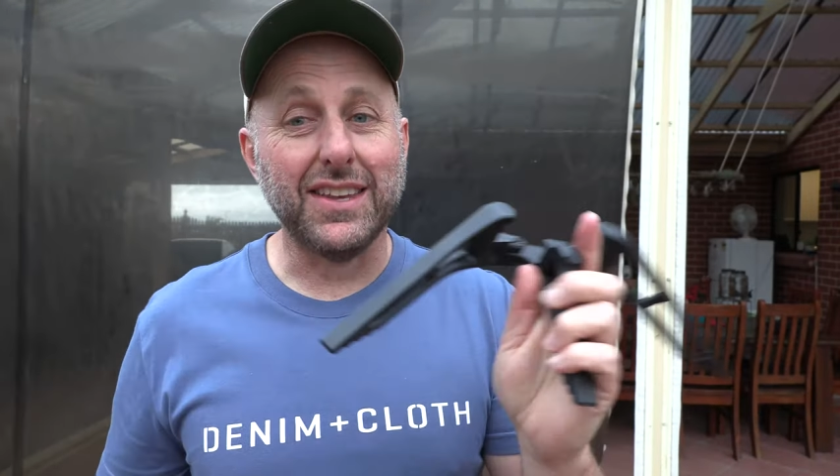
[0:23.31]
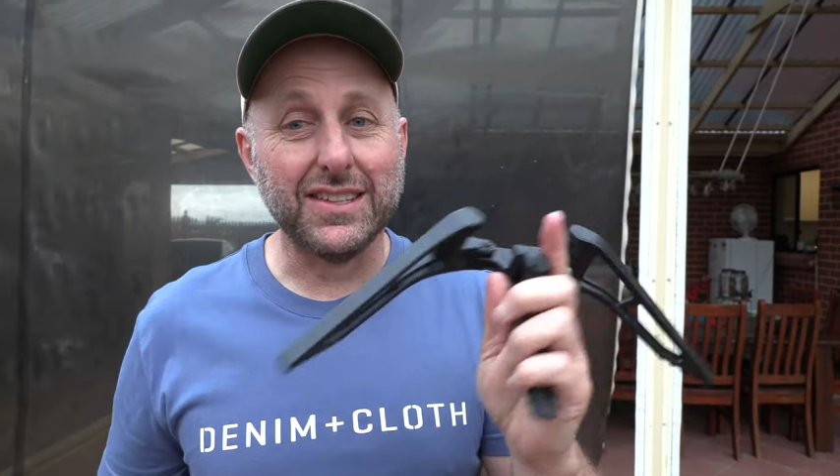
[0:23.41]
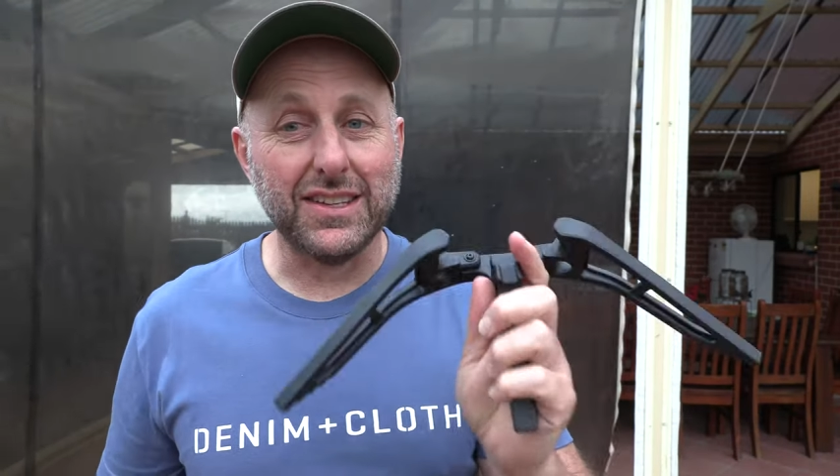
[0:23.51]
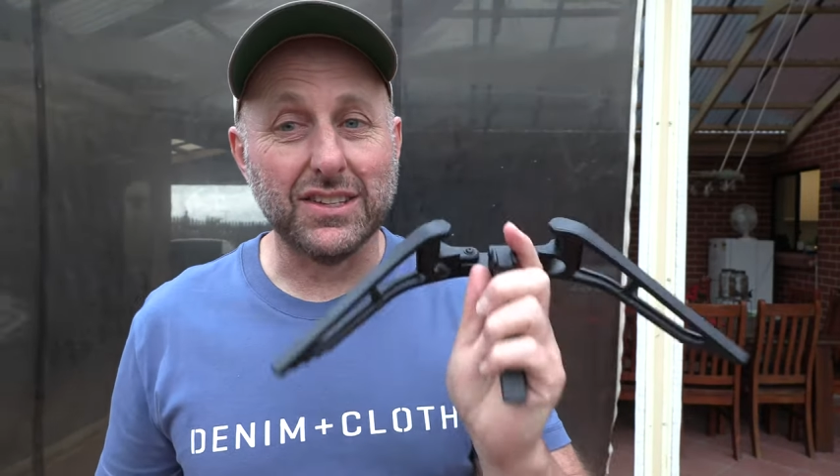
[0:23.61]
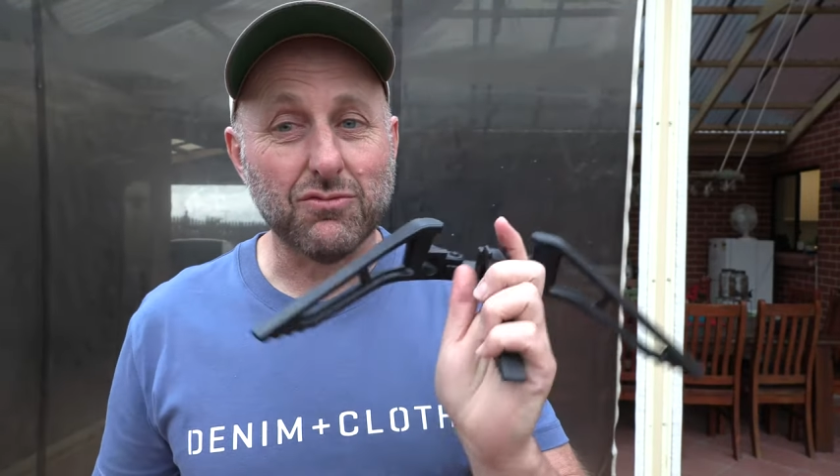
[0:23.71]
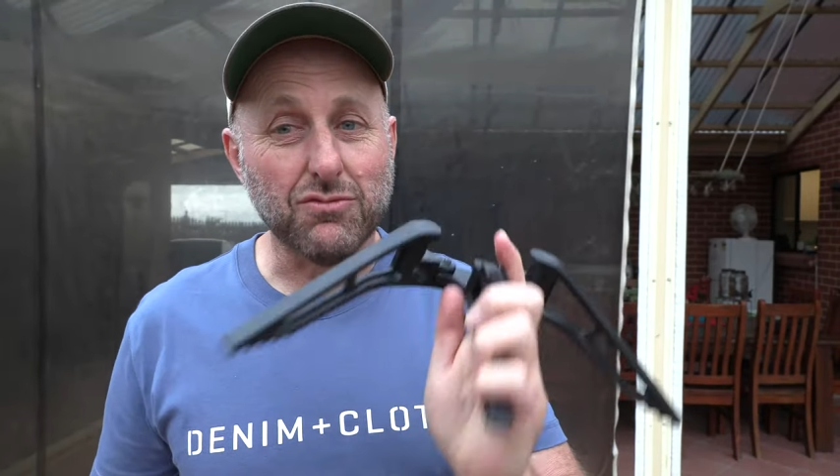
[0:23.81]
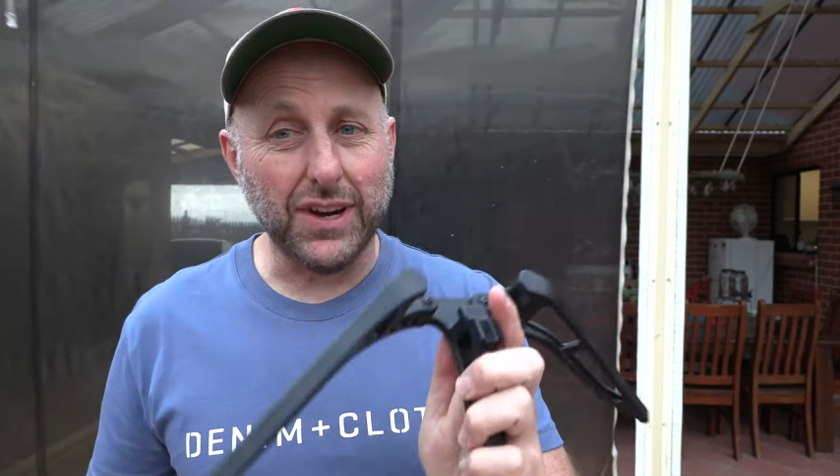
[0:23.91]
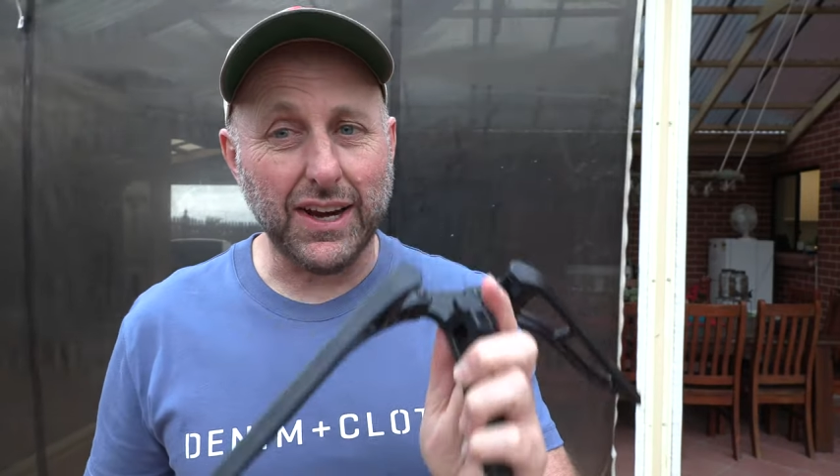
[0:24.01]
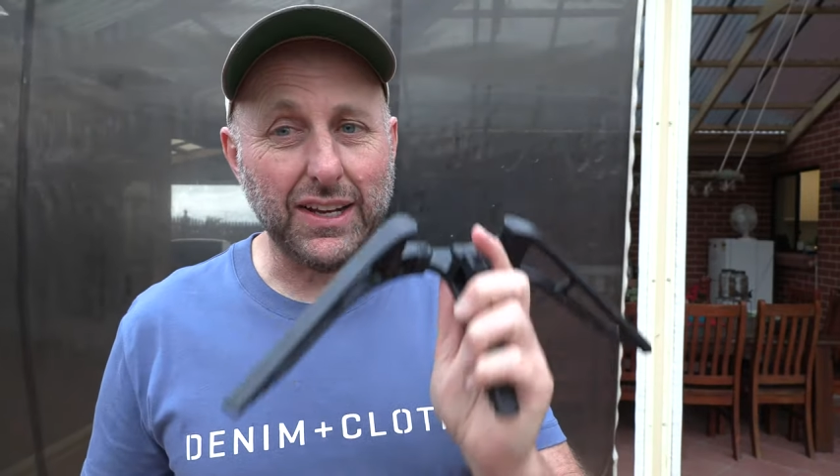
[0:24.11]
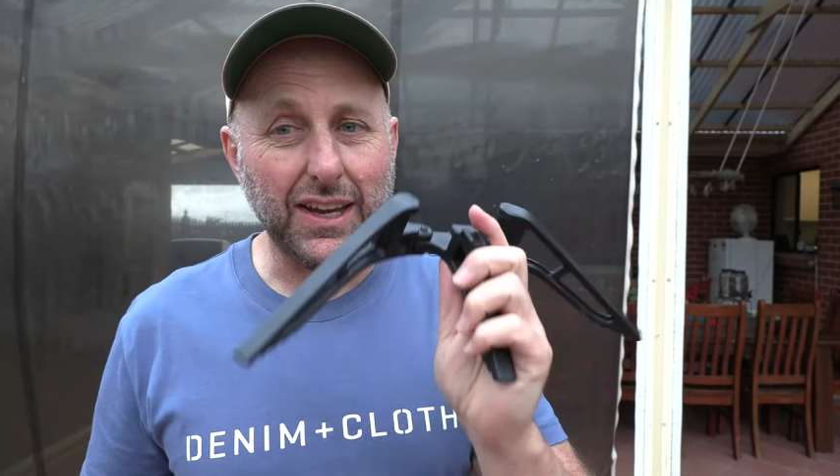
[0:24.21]
this is
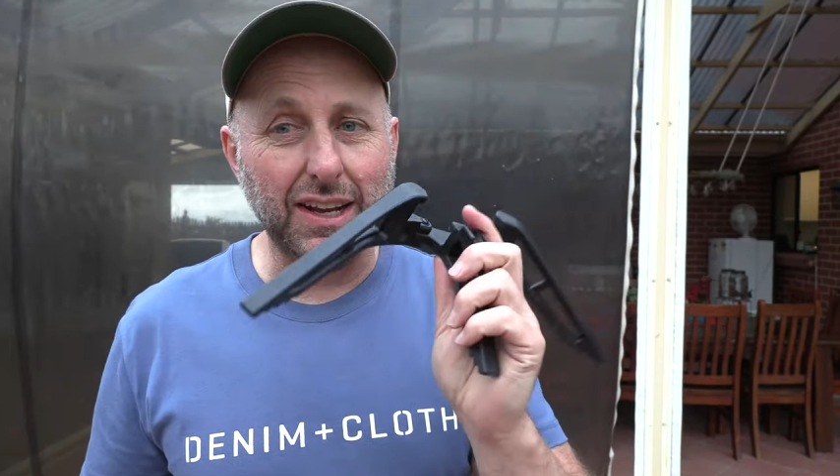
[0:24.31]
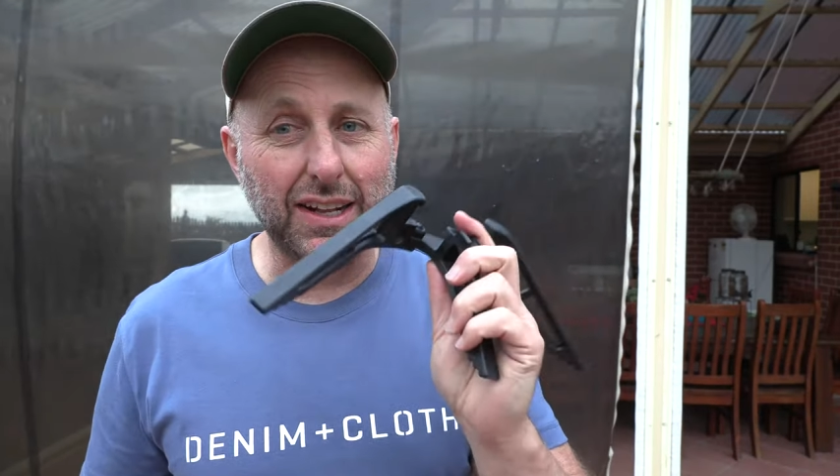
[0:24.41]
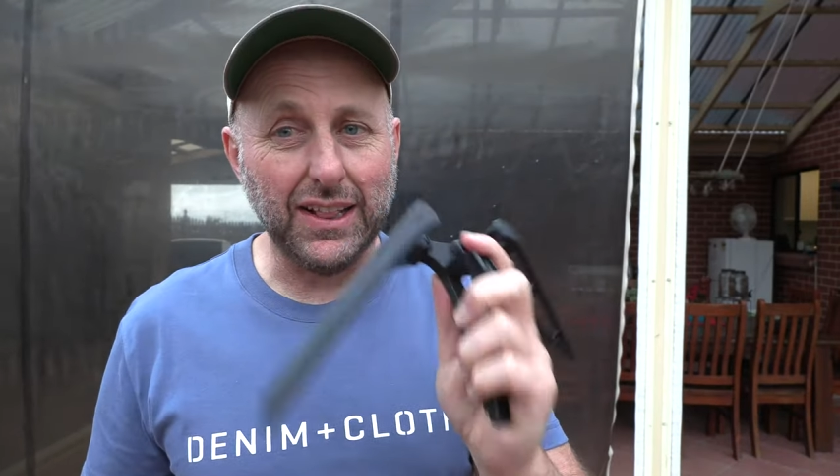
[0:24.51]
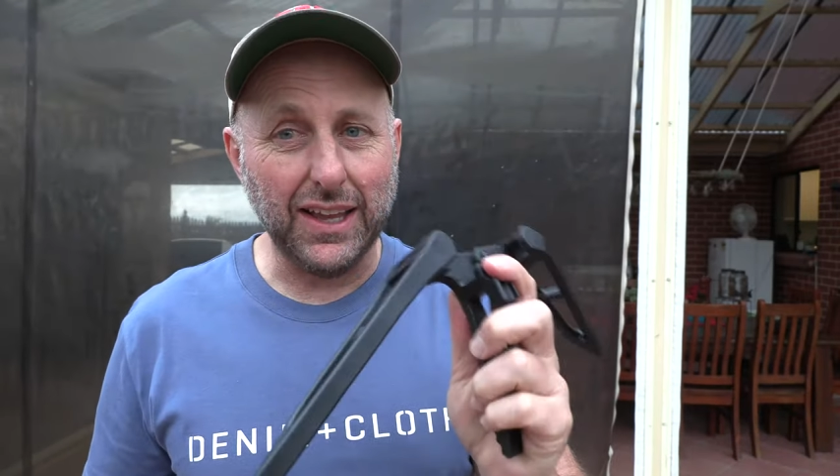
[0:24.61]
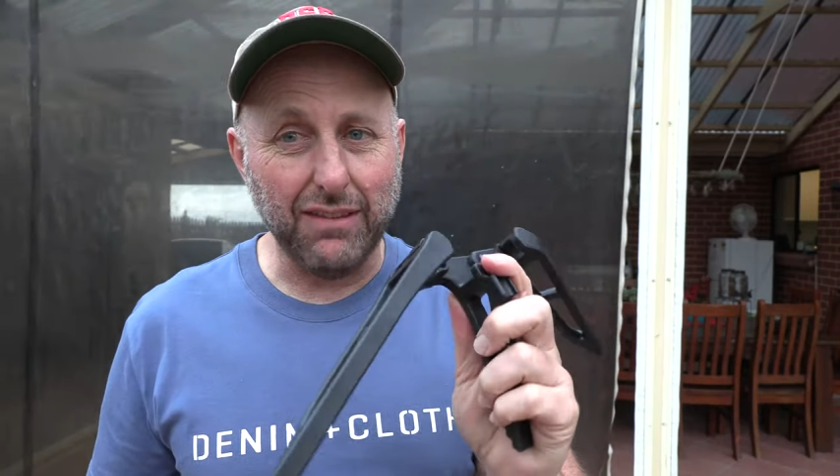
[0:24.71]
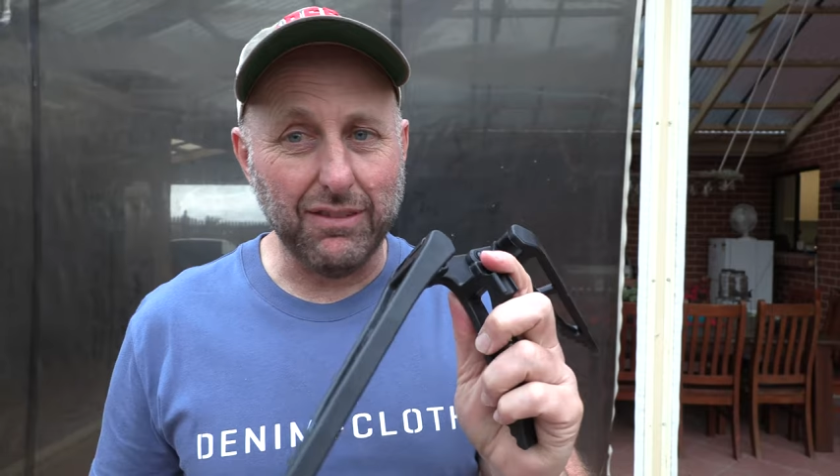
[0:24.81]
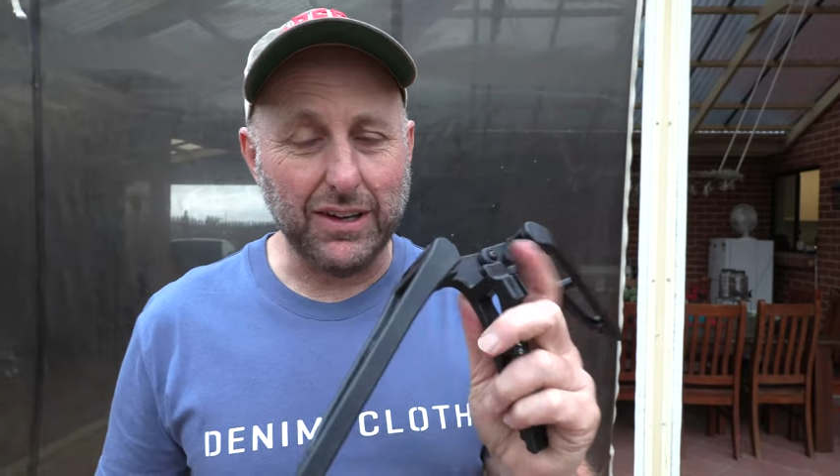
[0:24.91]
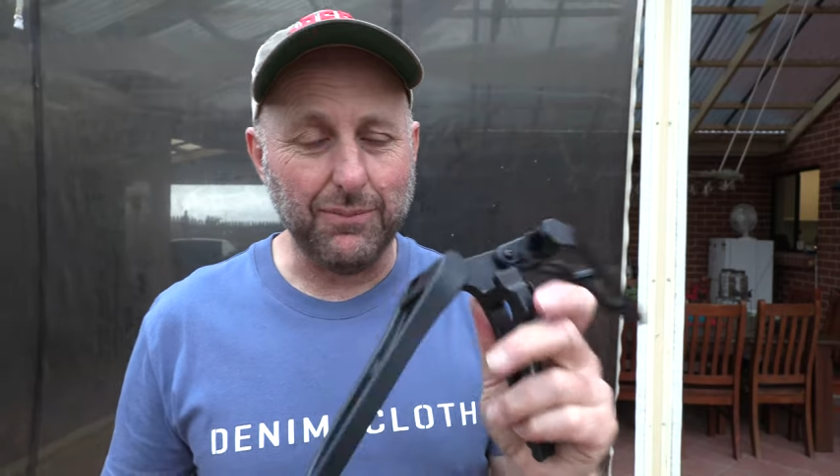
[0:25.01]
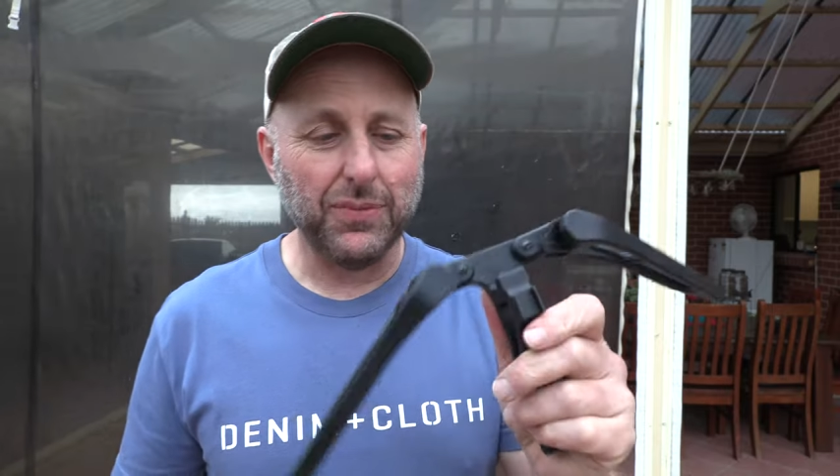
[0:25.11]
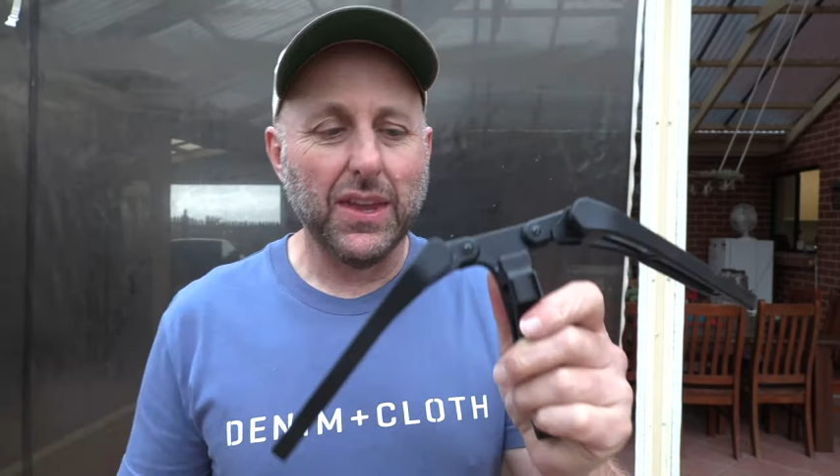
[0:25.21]
really clever.